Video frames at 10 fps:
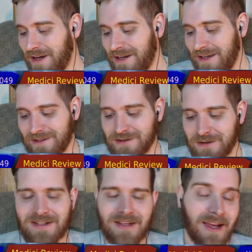but uh, yeah,
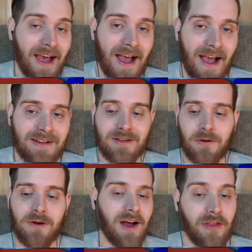so that acting
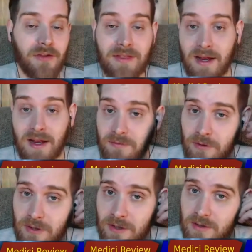though, other than that, is
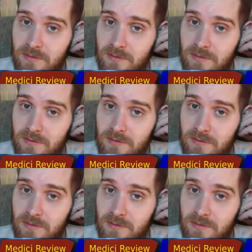like good.